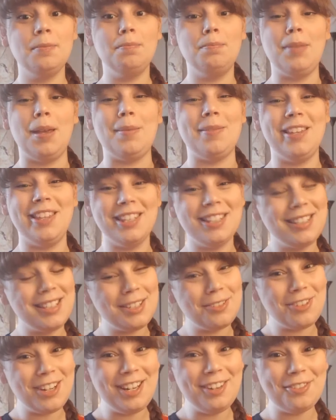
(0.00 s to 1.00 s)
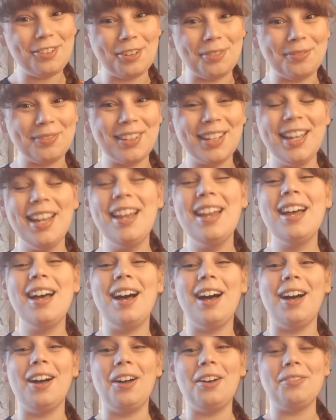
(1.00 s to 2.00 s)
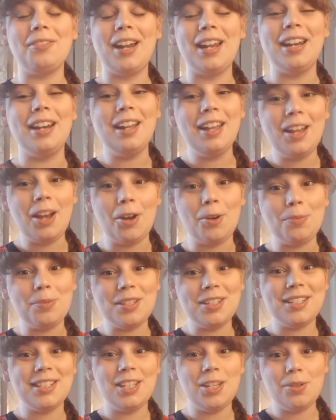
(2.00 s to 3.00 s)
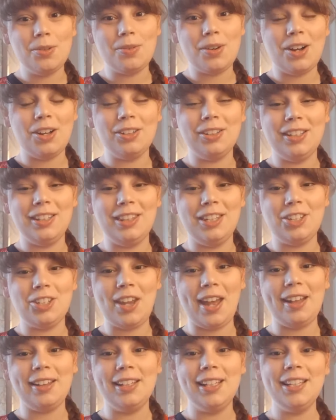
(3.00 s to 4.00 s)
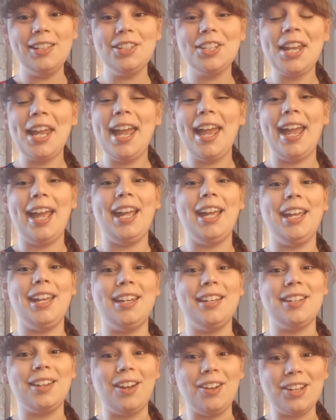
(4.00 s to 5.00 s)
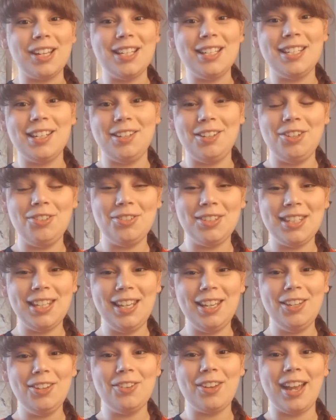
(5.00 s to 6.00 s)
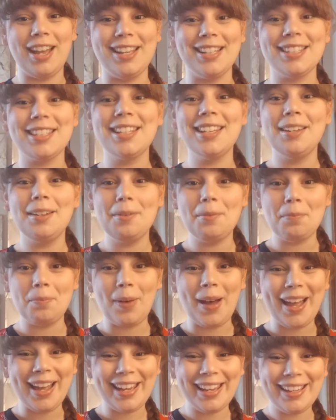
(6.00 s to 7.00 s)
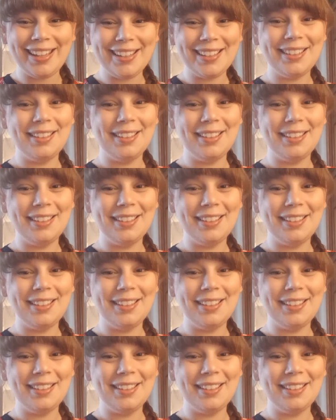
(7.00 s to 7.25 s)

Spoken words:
Maybe this is one of them. All right, hope to see you all in the challenge, and I'll continue seeing you guys. Bye.